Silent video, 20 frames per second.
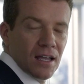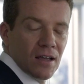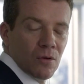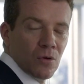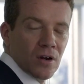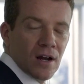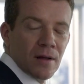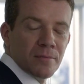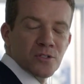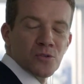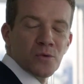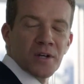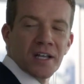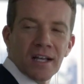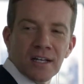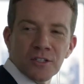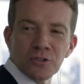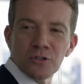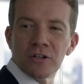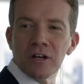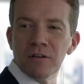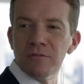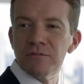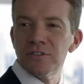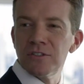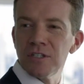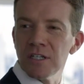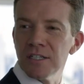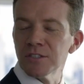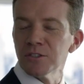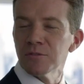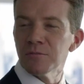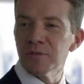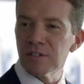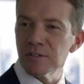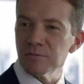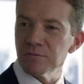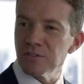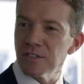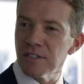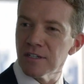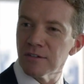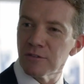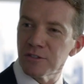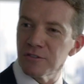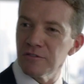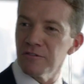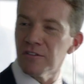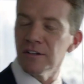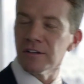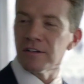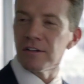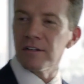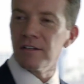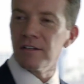What happens when casual conversation becomes serious fun?